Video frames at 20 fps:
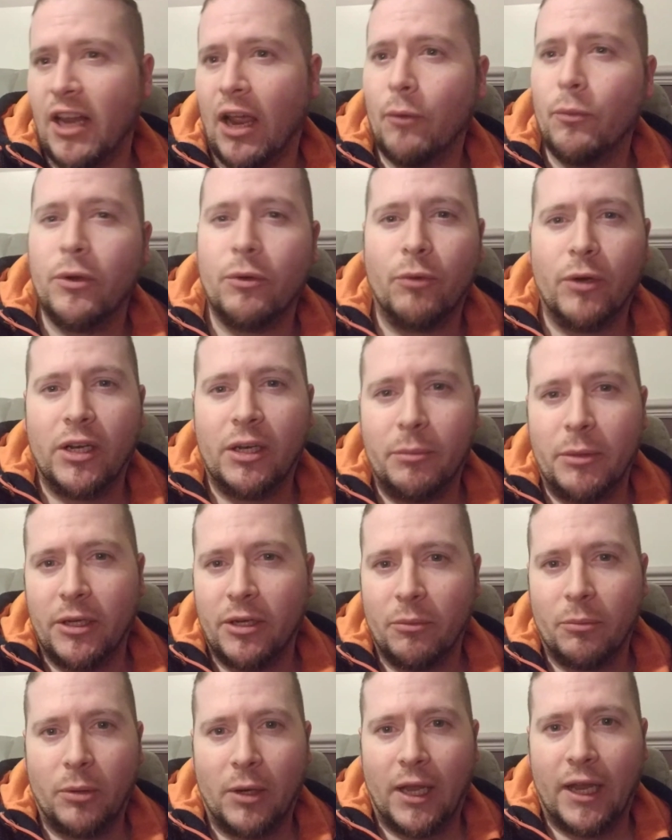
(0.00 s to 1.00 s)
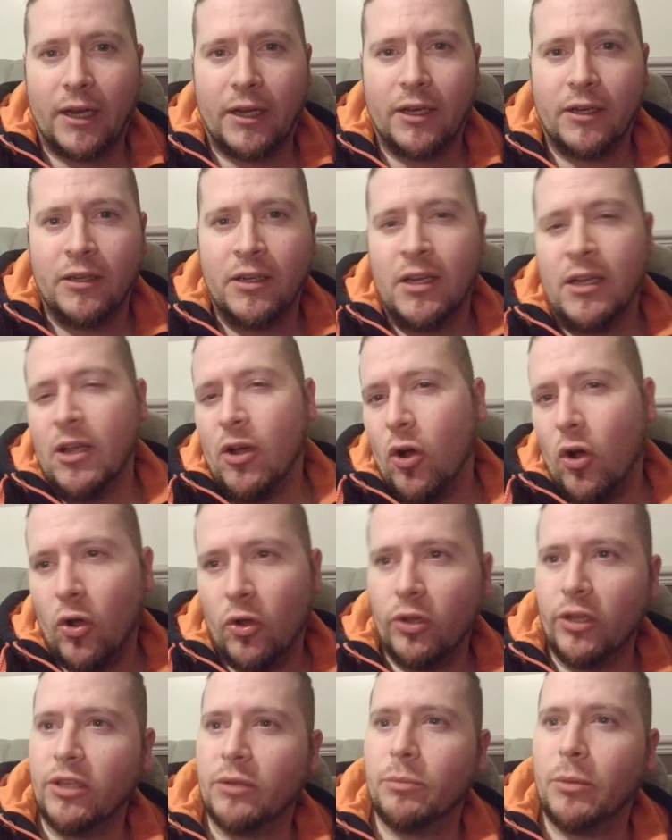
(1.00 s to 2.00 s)
Can we really be complaining?
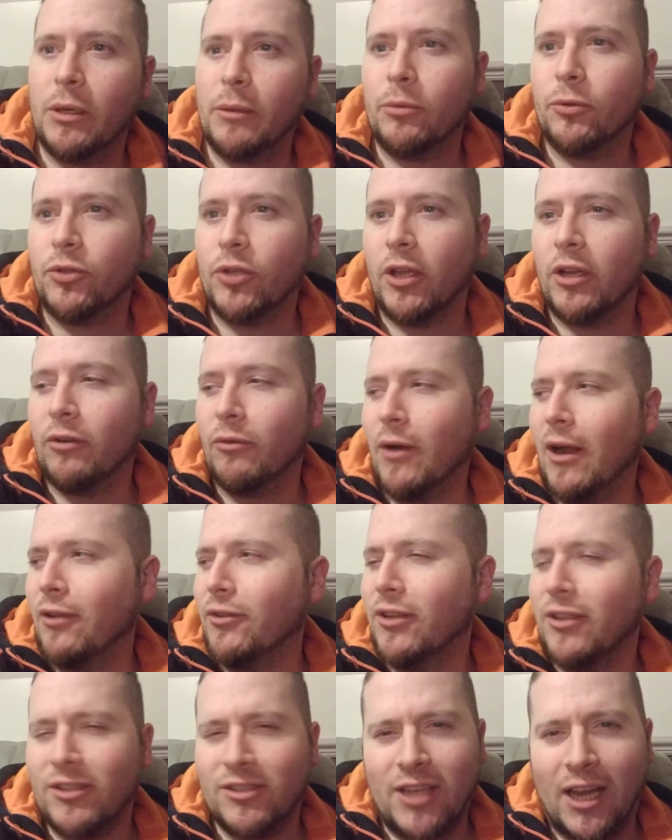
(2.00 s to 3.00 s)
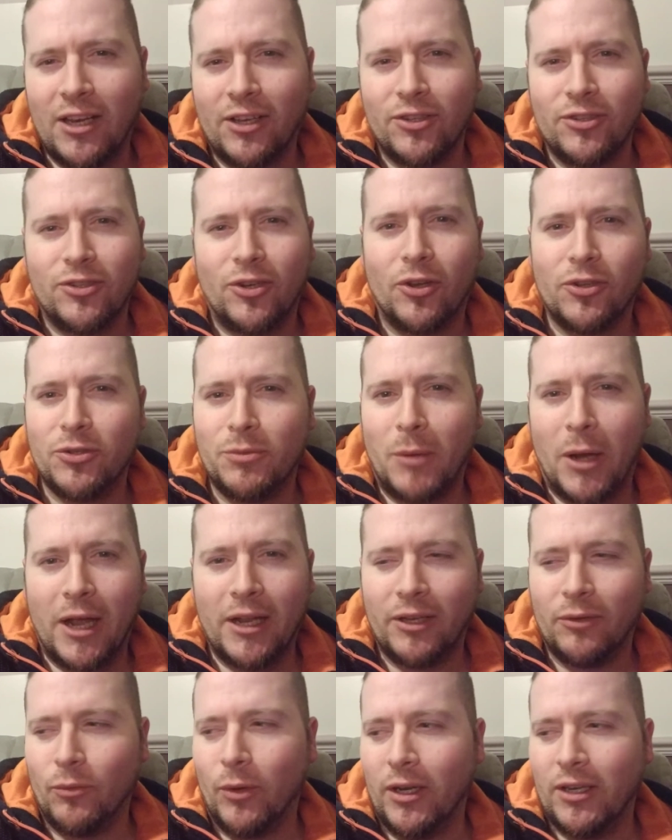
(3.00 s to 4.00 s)
All these people turning around that Salah's not
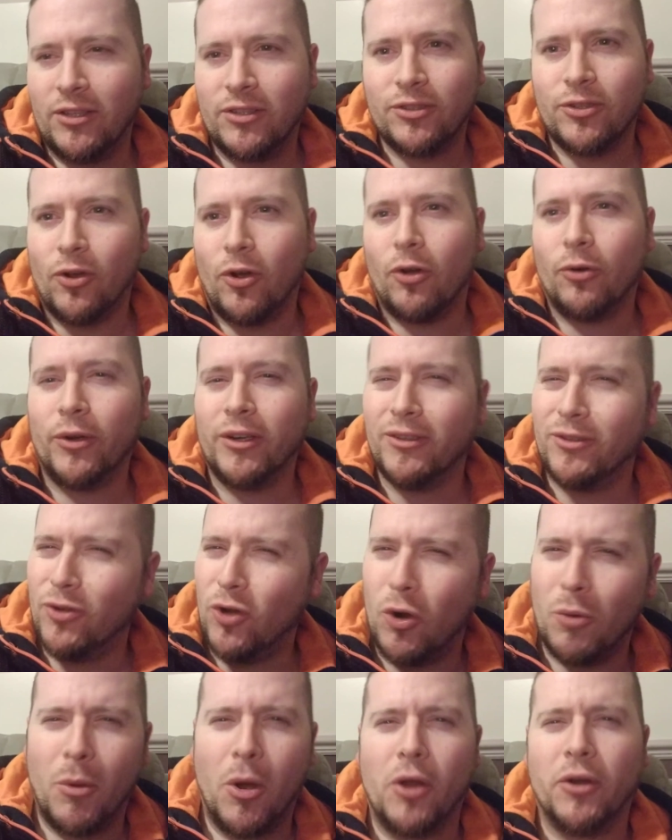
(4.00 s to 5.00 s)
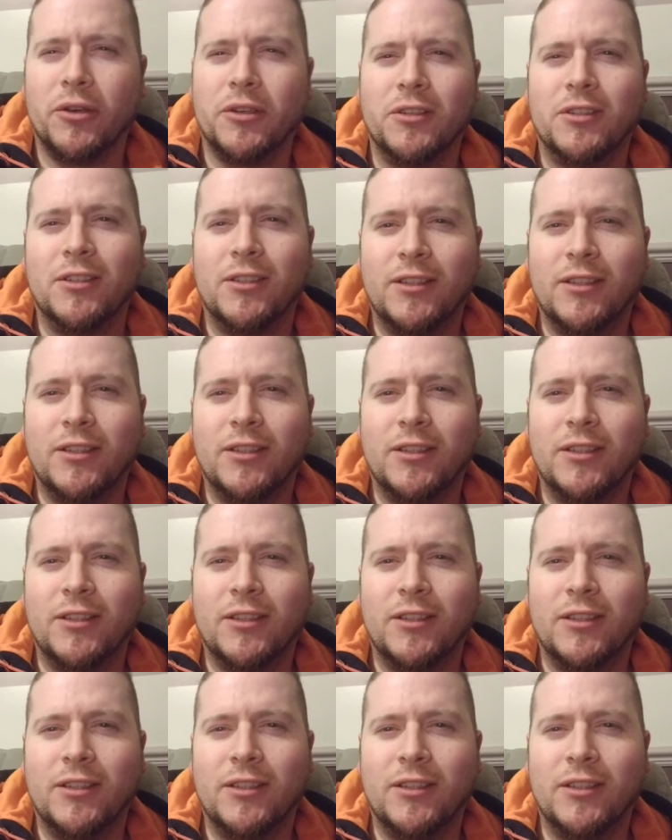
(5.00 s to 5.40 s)
smiling when he's scoring. Come on.